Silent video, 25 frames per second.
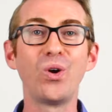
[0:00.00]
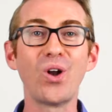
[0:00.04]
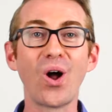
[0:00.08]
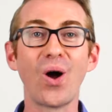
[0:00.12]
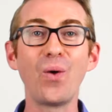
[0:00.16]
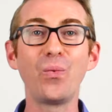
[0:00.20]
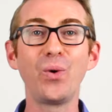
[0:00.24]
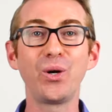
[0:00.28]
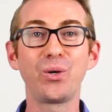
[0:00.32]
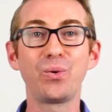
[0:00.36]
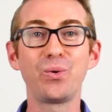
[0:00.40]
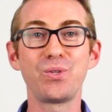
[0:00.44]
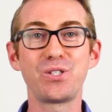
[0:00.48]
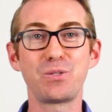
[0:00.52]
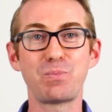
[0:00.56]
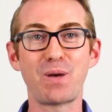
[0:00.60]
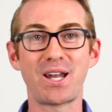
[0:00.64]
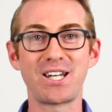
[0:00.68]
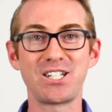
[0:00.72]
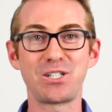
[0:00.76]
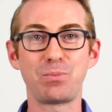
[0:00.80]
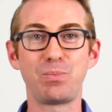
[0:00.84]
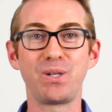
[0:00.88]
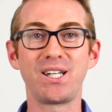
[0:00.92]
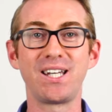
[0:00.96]
When I work with
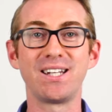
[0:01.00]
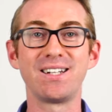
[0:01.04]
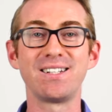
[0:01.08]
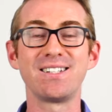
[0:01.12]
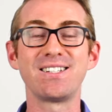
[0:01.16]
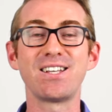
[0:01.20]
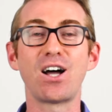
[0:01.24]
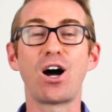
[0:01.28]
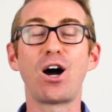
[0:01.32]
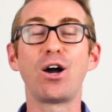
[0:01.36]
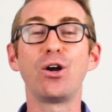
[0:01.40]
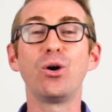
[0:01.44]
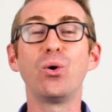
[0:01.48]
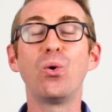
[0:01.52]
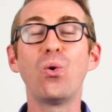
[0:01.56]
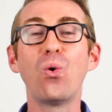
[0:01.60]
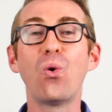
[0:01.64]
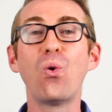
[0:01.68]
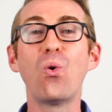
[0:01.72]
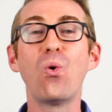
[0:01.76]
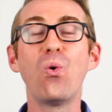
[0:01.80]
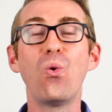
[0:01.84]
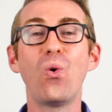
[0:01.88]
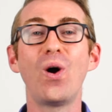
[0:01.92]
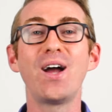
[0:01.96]
Spanish beginners, I
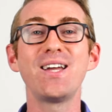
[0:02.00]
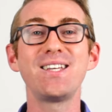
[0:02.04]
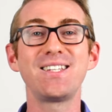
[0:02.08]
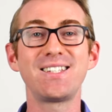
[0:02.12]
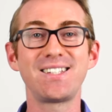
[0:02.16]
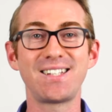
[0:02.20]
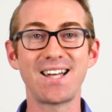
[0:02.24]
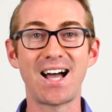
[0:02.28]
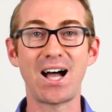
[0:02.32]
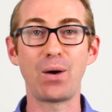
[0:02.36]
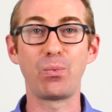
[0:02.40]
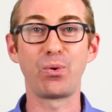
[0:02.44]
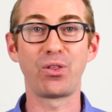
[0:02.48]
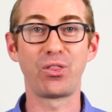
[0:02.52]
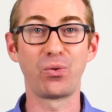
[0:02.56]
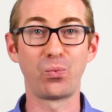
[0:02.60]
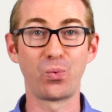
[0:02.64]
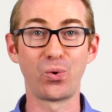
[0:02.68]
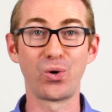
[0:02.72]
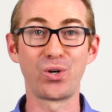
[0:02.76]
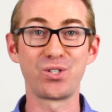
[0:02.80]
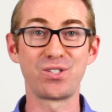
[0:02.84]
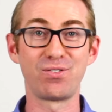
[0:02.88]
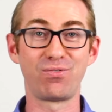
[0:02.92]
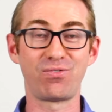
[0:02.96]
always start with the
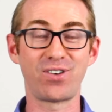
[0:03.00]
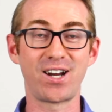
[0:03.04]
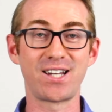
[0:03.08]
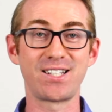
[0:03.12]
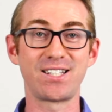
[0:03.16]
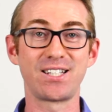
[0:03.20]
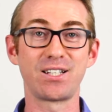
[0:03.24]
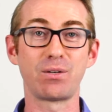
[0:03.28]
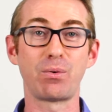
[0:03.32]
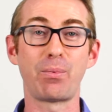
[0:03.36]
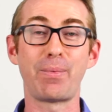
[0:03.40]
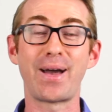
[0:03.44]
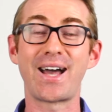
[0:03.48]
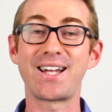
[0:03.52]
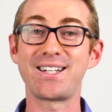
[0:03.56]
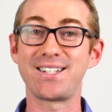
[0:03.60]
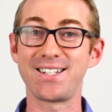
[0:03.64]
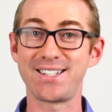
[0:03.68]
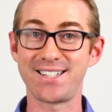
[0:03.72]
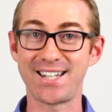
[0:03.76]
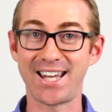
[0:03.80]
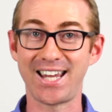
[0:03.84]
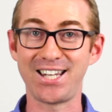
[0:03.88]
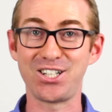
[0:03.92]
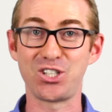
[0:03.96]
words and phrases I'm about
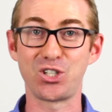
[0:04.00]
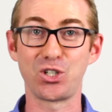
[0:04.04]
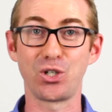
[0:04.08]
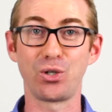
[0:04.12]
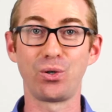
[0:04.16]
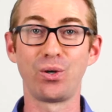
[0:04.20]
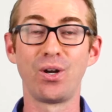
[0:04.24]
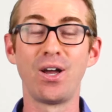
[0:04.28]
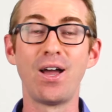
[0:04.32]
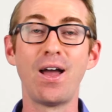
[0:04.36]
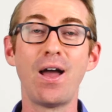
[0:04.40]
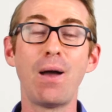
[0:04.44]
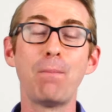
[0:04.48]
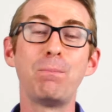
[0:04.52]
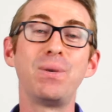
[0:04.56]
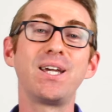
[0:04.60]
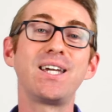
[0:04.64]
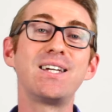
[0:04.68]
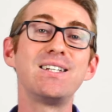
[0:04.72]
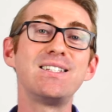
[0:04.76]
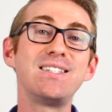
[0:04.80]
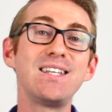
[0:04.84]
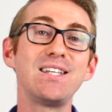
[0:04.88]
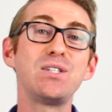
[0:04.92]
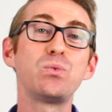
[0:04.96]
to teach you,
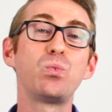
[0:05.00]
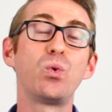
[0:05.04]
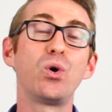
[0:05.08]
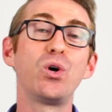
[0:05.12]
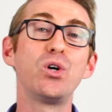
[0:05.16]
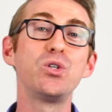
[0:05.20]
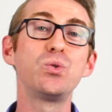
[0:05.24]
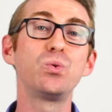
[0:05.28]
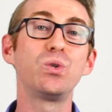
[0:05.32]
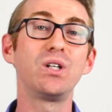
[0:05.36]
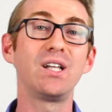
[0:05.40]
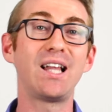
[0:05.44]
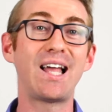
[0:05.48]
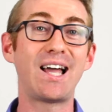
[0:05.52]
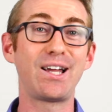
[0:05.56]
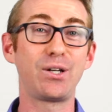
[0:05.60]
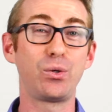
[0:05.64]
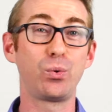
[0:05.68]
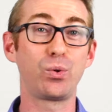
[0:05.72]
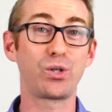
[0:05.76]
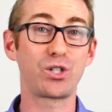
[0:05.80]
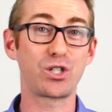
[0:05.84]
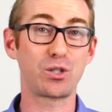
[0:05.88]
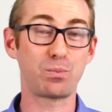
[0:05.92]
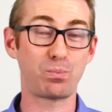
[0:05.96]
because these words will allow you
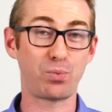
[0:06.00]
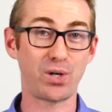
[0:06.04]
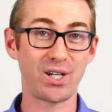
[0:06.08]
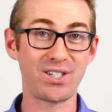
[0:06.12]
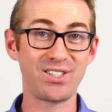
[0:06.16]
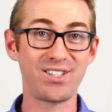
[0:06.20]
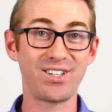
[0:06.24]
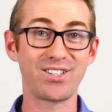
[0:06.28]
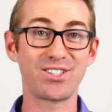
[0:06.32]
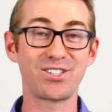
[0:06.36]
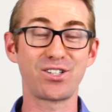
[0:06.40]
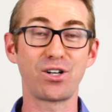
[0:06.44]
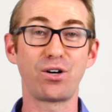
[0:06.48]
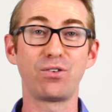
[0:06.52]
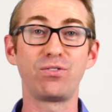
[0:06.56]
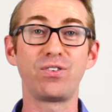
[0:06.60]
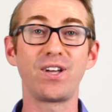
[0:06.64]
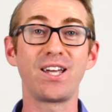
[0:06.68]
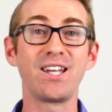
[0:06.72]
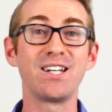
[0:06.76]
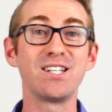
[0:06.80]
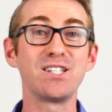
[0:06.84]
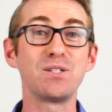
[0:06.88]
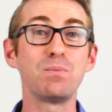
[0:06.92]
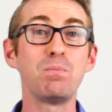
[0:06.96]
to express yourself
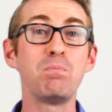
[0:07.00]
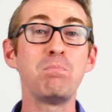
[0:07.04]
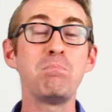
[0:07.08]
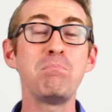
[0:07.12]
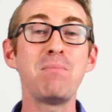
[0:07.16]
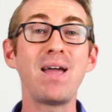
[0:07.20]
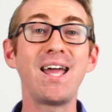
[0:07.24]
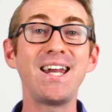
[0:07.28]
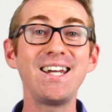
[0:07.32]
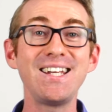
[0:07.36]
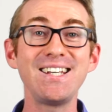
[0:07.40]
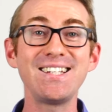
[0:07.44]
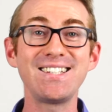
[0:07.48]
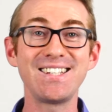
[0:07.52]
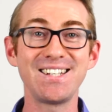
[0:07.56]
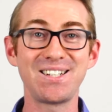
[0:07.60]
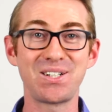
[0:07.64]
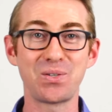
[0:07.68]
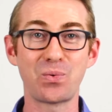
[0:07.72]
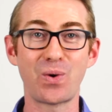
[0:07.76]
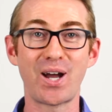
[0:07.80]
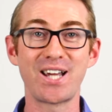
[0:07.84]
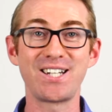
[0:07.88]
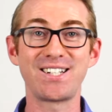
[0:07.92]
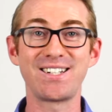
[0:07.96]
in as many
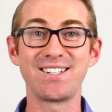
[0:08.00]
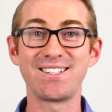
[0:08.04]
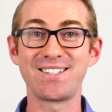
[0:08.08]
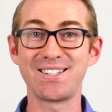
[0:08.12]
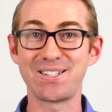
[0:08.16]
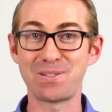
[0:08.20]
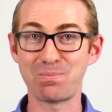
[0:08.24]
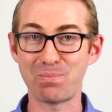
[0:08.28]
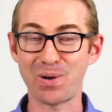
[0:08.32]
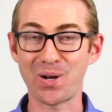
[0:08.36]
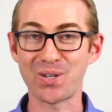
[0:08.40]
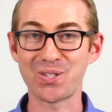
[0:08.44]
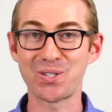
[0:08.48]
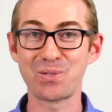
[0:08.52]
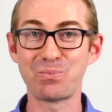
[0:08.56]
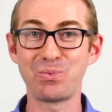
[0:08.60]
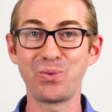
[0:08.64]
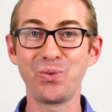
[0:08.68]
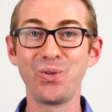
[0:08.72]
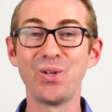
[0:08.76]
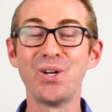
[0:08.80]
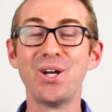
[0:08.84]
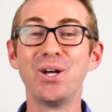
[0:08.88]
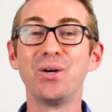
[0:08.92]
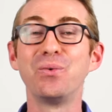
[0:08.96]
situations as
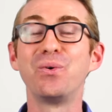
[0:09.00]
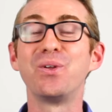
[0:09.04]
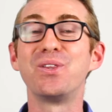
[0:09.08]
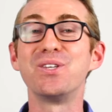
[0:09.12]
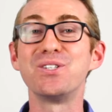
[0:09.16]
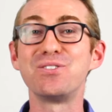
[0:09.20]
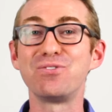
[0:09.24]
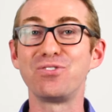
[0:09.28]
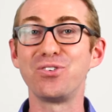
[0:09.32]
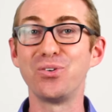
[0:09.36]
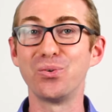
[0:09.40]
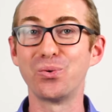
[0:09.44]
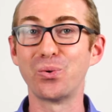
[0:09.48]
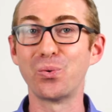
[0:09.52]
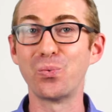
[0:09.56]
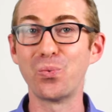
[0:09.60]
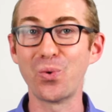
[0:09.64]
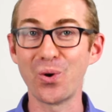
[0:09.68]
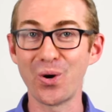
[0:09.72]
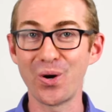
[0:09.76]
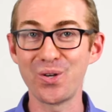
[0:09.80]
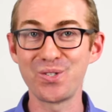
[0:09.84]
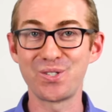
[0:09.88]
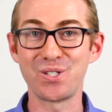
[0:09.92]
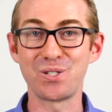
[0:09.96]
possible with as few
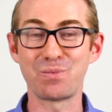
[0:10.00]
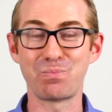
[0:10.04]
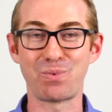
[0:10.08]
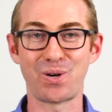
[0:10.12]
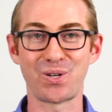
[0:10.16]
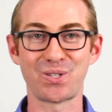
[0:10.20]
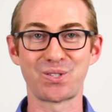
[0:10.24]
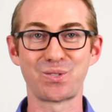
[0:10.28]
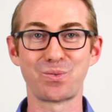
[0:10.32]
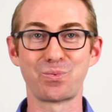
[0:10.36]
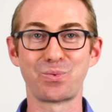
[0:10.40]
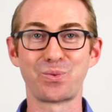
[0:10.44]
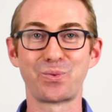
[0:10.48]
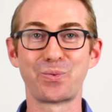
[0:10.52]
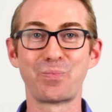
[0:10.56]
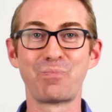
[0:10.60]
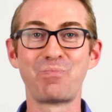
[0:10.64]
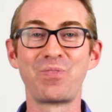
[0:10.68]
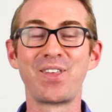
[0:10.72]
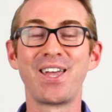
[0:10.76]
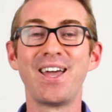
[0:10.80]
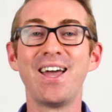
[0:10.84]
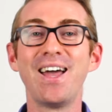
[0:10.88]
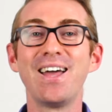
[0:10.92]
words as possible.